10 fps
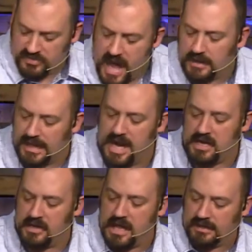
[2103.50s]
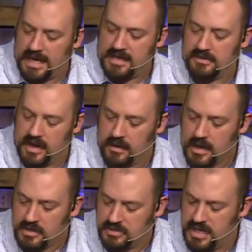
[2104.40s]
that lady. That lady there,
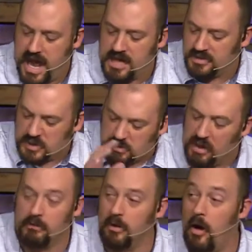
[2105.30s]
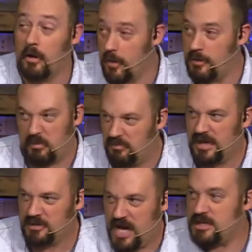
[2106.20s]
she has a spirit on her,
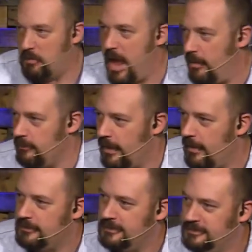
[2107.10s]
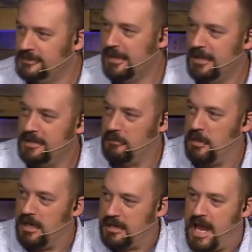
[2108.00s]
Jezebel, you know. We
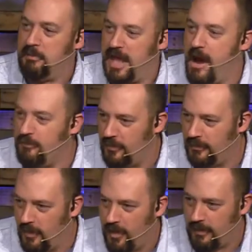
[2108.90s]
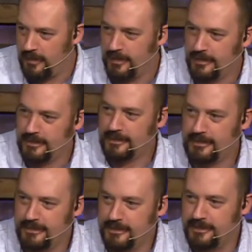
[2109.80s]
got to keep careful of her.
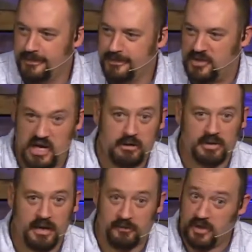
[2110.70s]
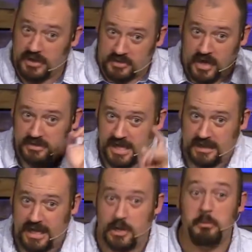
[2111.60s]
Steer clear. If you're going to talk to that
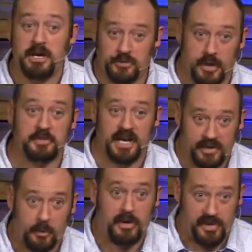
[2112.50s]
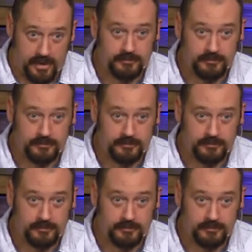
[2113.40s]
lady, you make sure I'm standing there with you.